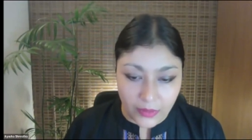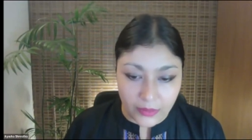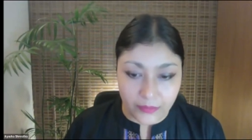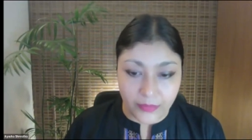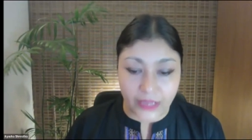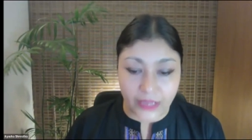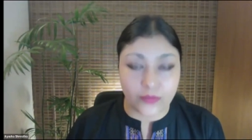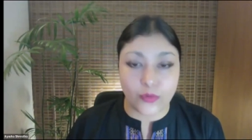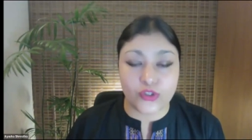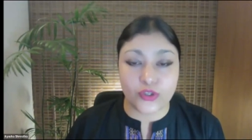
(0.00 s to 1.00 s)
make the
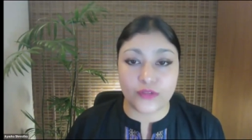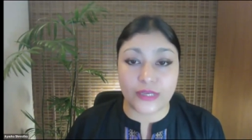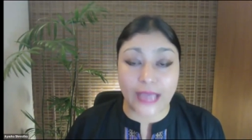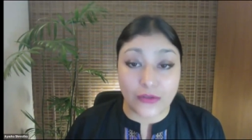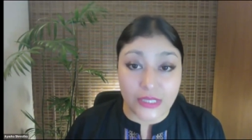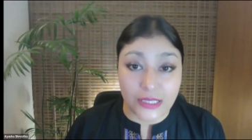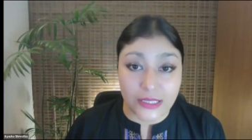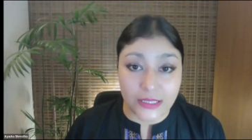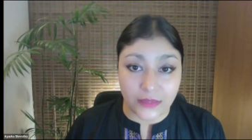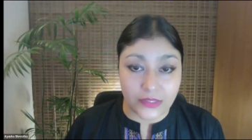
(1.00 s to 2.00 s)
most of the counseling
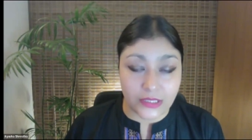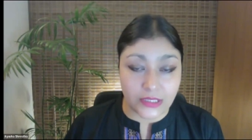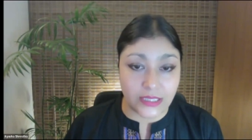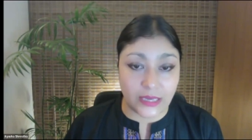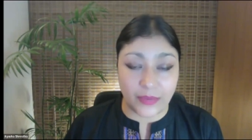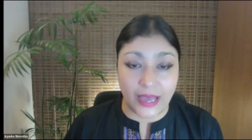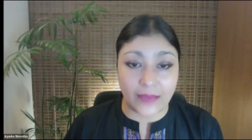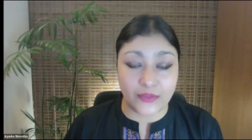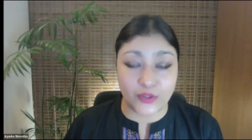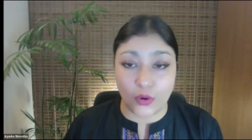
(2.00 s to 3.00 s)
services that
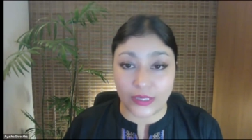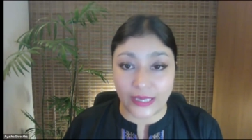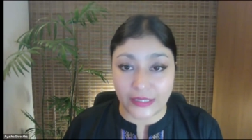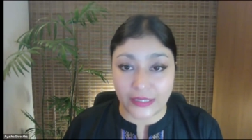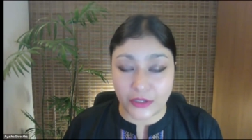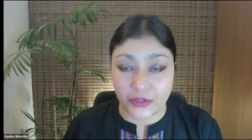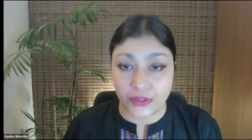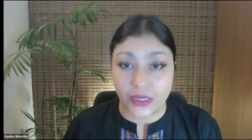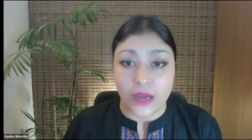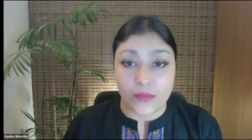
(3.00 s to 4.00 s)
perhaps your organization
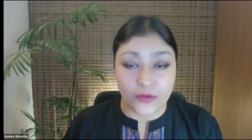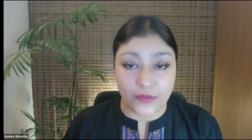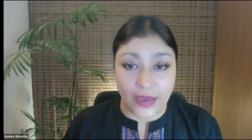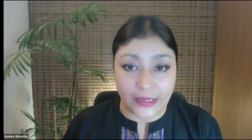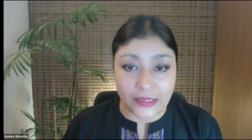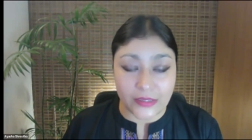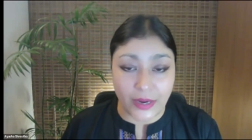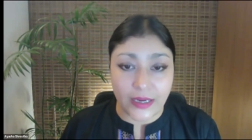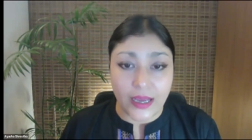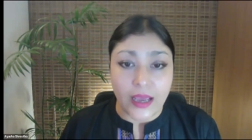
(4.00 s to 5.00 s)
provides, right?
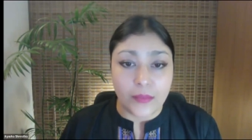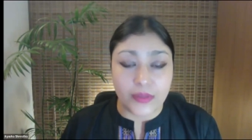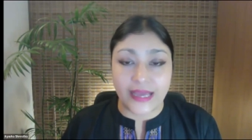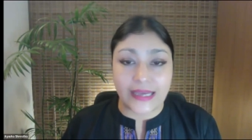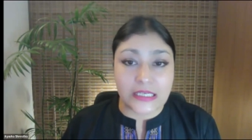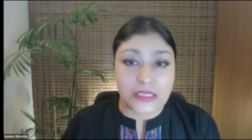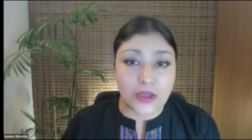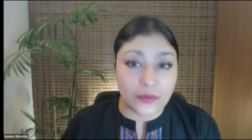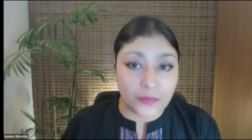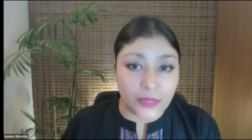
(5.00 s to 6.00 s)
But that does
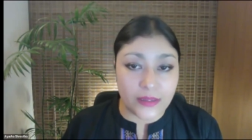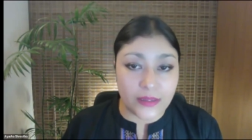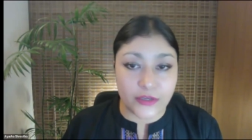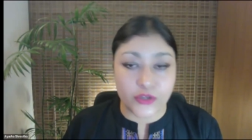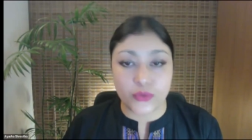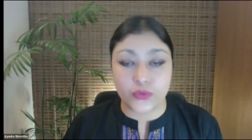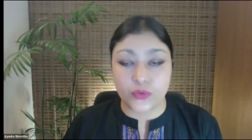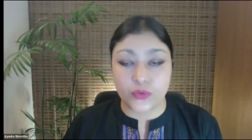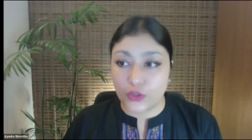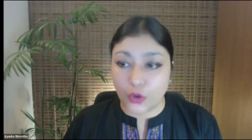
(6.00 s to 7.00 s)
not mean that you
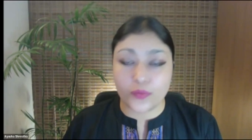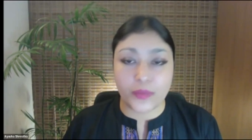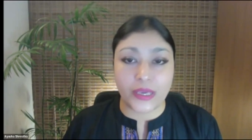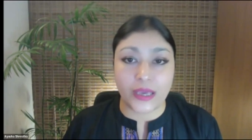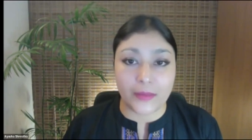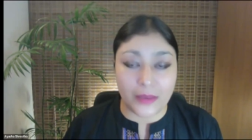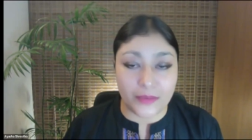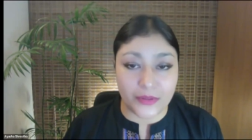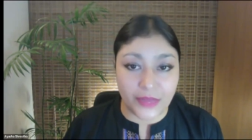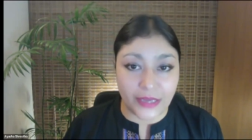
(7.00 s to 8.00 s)
don't become
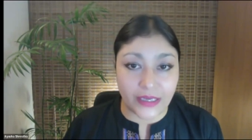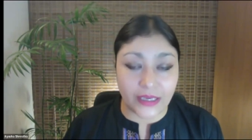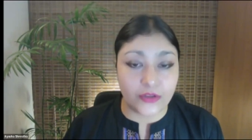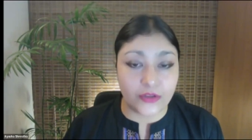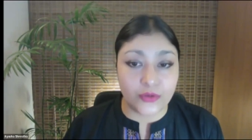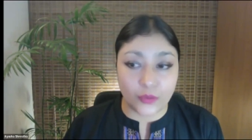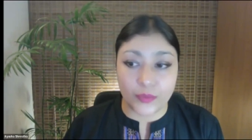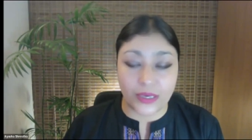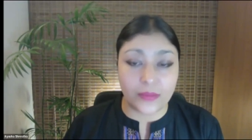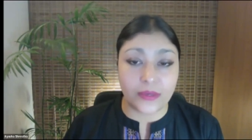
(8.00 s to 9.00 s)
empathetic and you don't
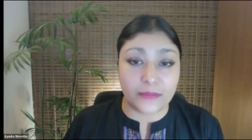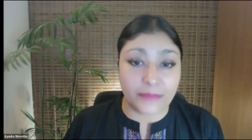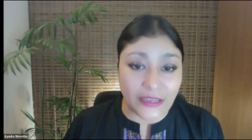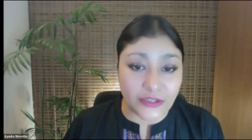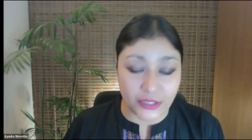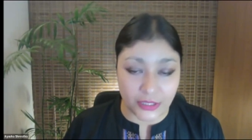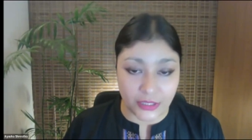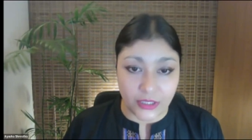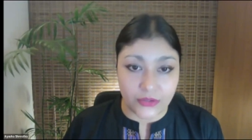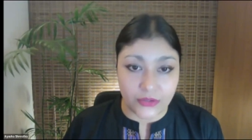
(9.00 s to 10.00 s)
become compassionate
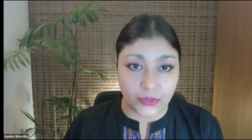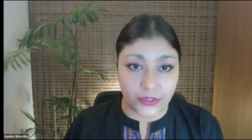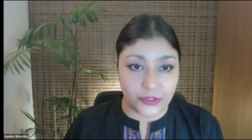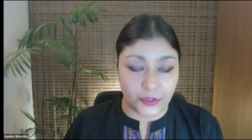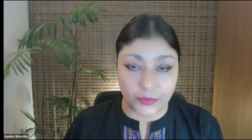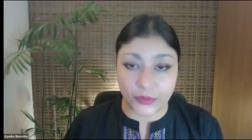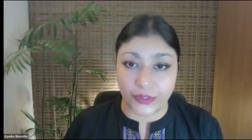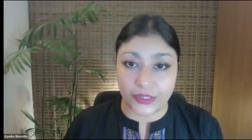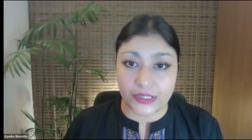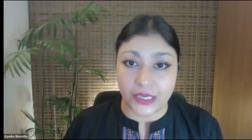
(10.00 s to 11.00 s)
towards your
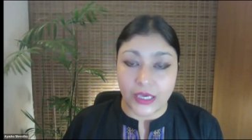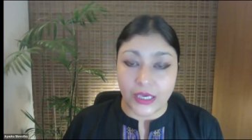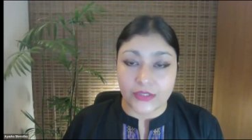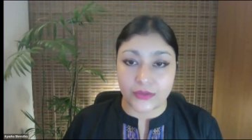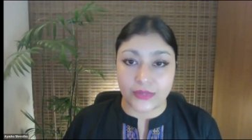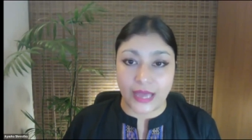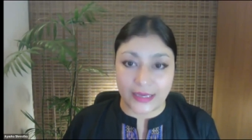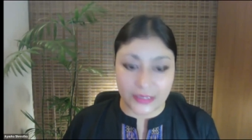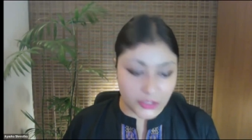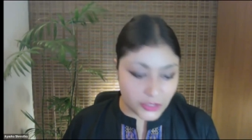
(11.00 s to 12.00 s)
employees. So that
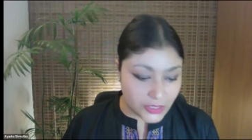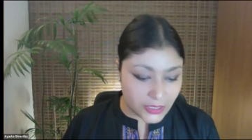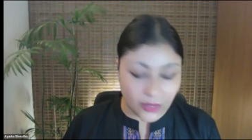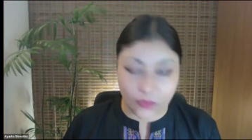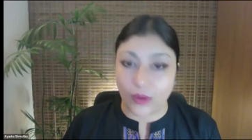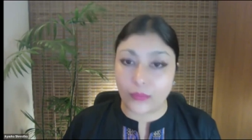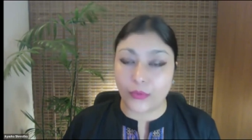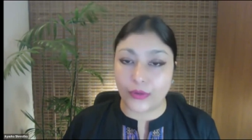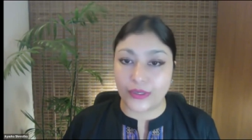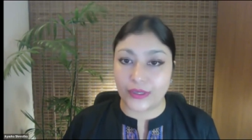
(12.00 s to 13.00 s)
is just one
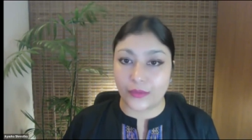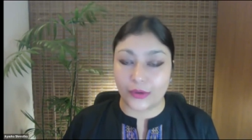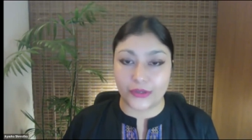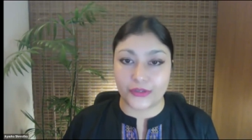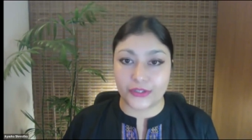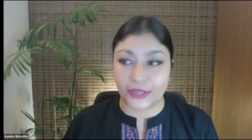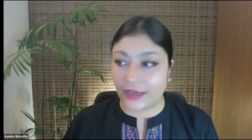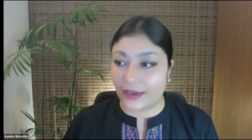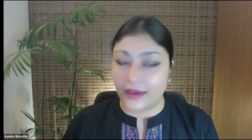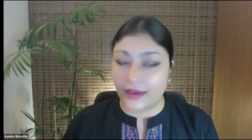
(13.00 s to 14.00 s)
point I wanted to share